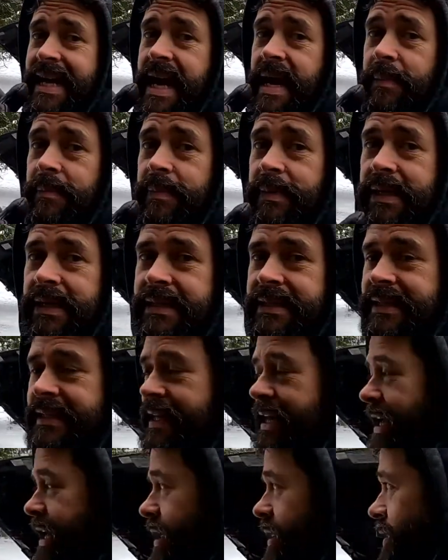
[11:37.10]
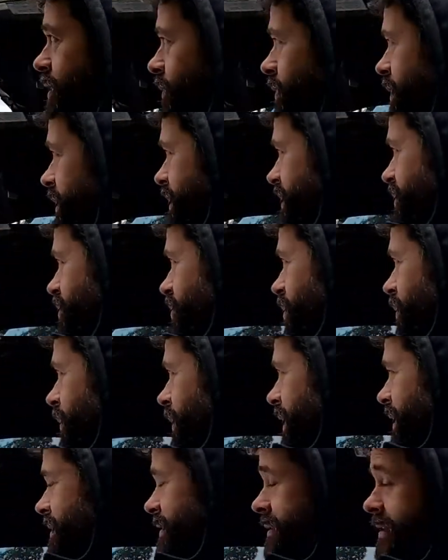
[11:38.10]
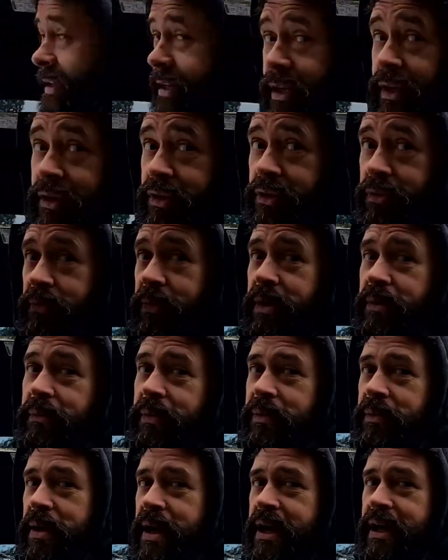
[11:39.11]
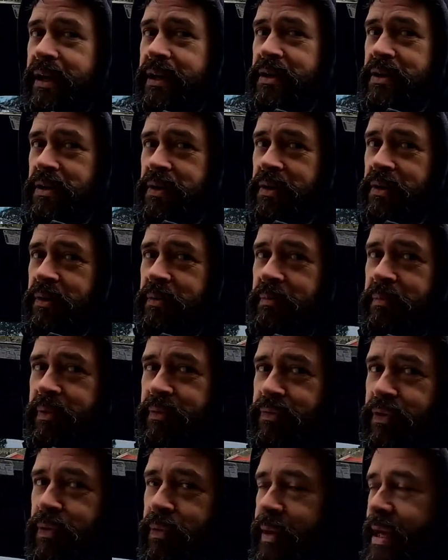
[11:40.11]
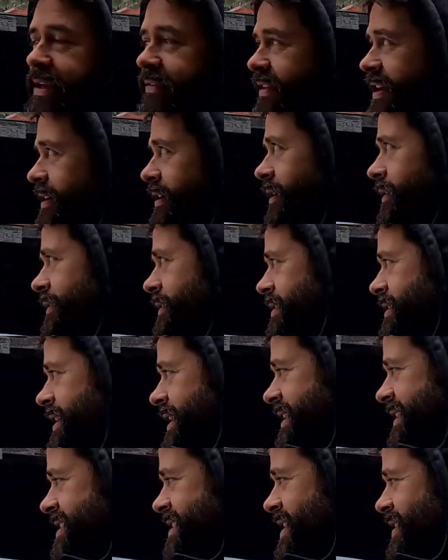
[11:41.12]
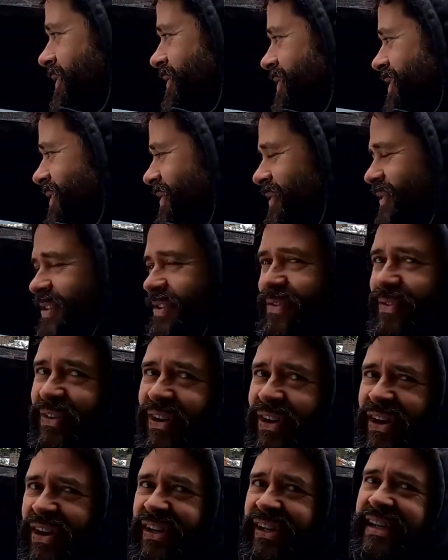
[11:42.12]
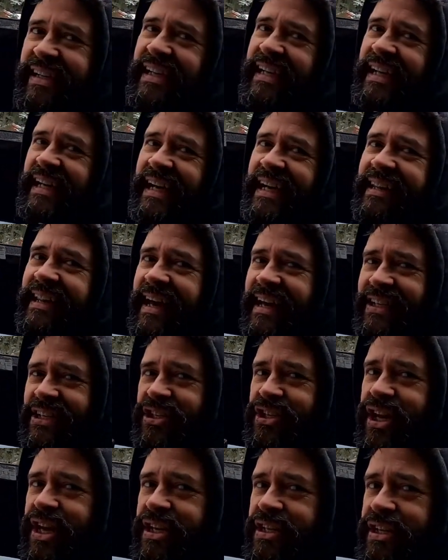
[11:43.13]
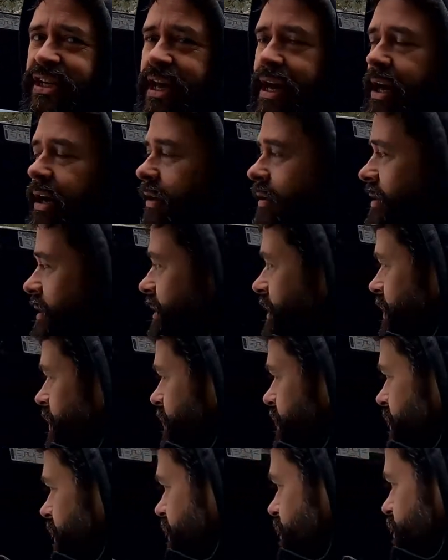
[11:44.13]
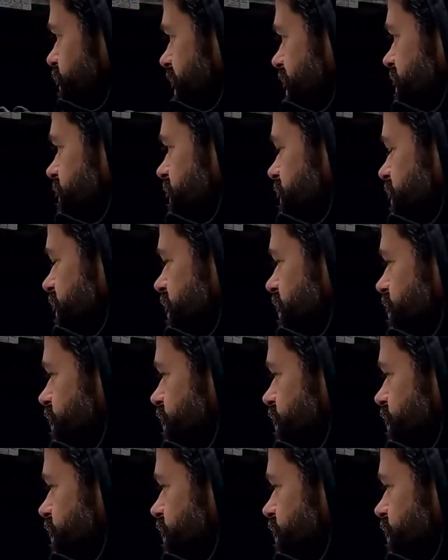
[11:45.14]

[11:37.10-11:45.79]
step is the really cool one. The one we wanted to do before we found all this stuff that was wrong. And that's changing out the transmission